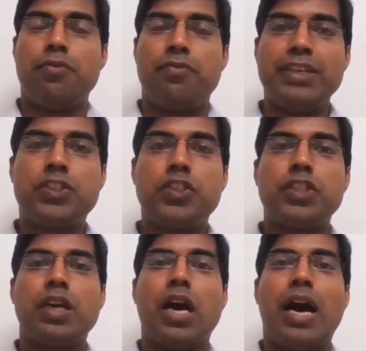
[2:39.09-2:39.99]

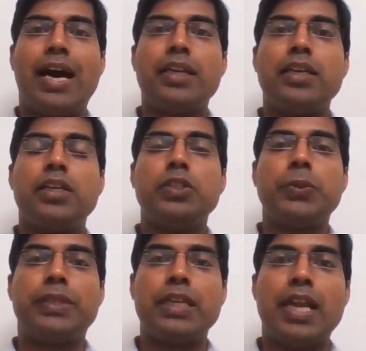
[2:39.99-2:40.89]
which are
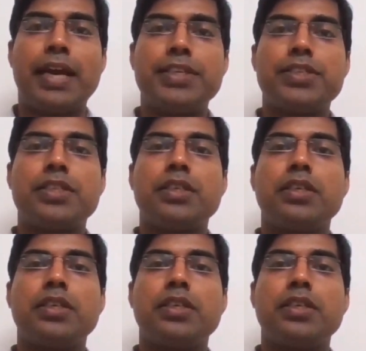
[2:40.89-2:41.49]
utilized